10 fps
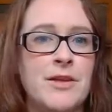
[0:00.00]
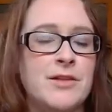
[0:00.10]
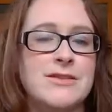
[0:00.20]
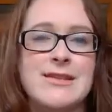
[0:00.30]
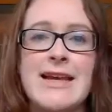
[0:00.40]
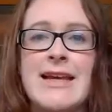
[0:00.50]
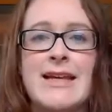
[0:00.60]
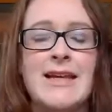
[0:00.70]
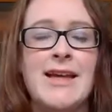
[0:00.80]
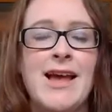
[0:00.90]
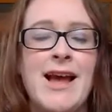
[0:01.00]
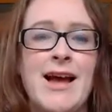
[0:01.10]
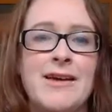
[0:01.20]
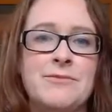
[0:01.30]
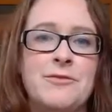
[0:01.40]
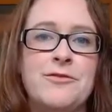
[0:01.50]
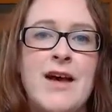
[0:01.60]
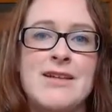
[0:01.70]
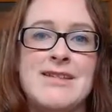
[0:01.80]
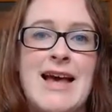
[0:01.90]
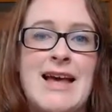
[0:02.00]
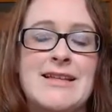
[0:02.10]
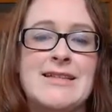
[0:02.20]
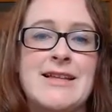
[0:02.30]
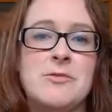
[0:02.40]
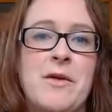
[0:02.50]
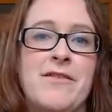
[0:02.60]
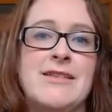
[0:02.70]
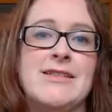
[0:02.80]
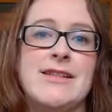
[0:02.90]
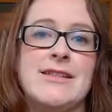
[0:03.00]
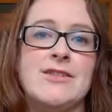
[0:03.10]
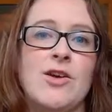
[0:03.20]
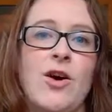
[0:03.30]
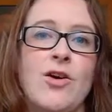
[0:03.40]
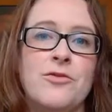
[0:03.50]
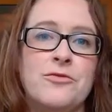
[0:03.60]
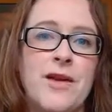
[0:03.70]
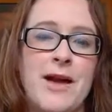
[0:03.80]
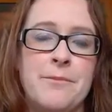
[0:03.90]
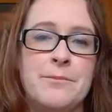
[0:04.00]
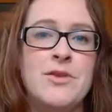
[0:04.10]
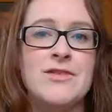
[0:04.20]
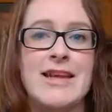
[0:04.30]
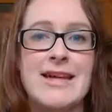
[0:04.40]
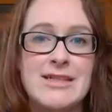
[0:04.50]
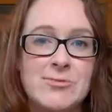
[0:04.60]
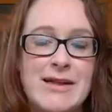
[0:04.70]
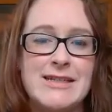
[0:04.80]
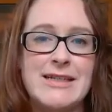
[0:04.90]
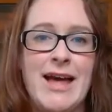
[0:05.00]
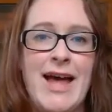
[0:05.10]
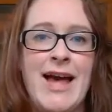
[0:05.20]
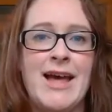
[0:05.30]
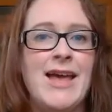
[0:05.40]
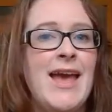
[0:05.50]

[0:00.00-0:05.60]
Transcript: seeing firsthand the experiences of music in dementia care,